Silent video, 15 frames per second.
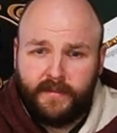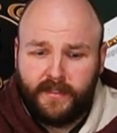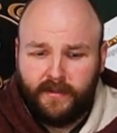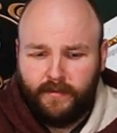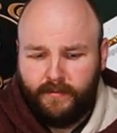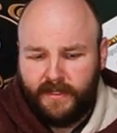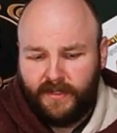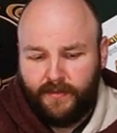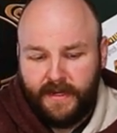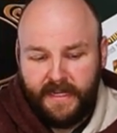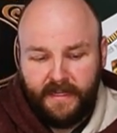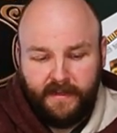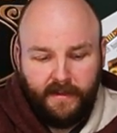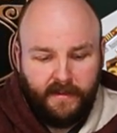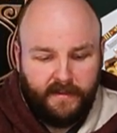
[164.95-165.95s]
So
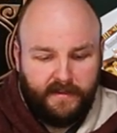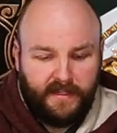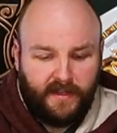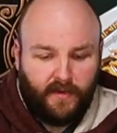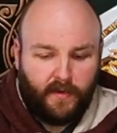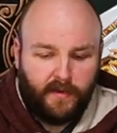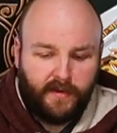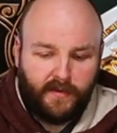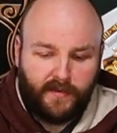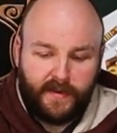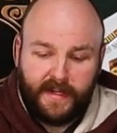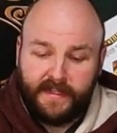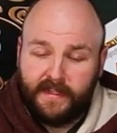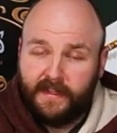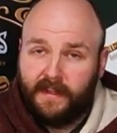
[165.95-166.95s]
between the order
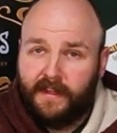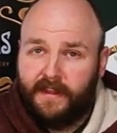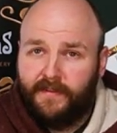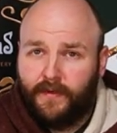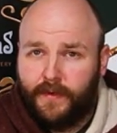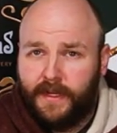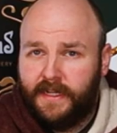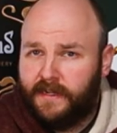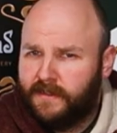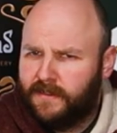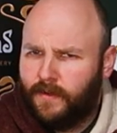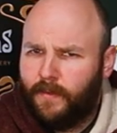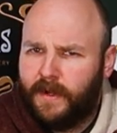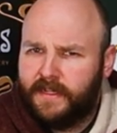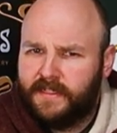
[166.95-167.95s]
and the delivery, there's
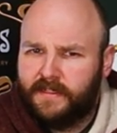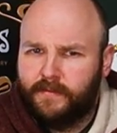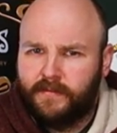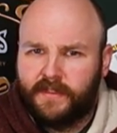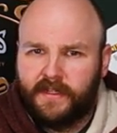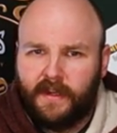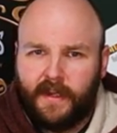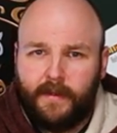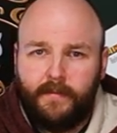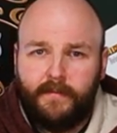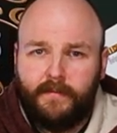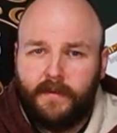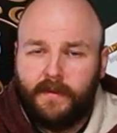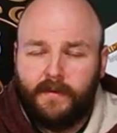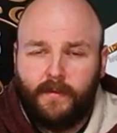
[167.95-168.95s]
quite some
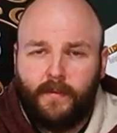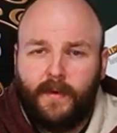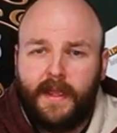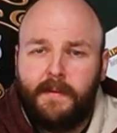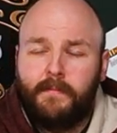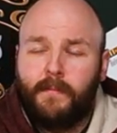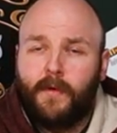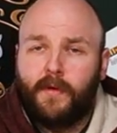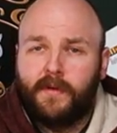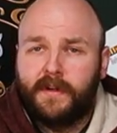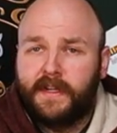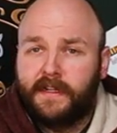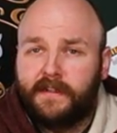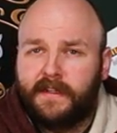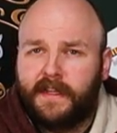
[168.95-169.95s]
time, way more
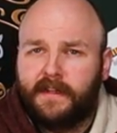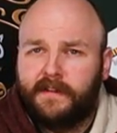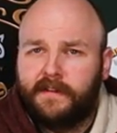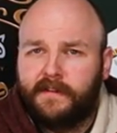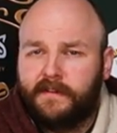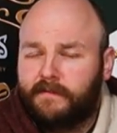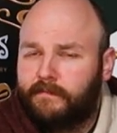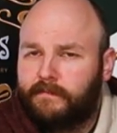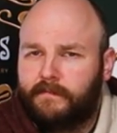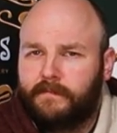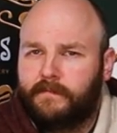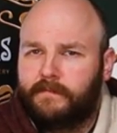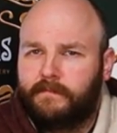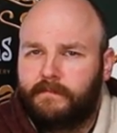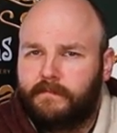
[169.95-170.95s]
than
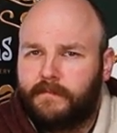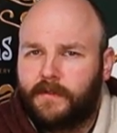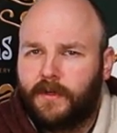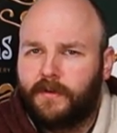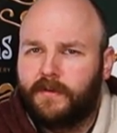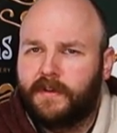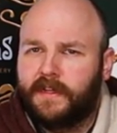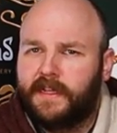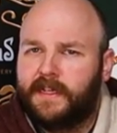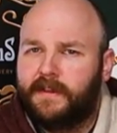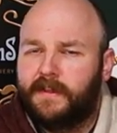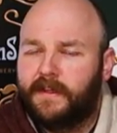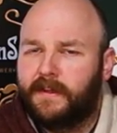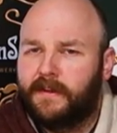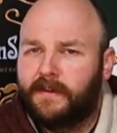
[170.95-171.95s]

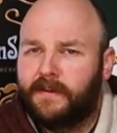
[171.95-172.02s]
currently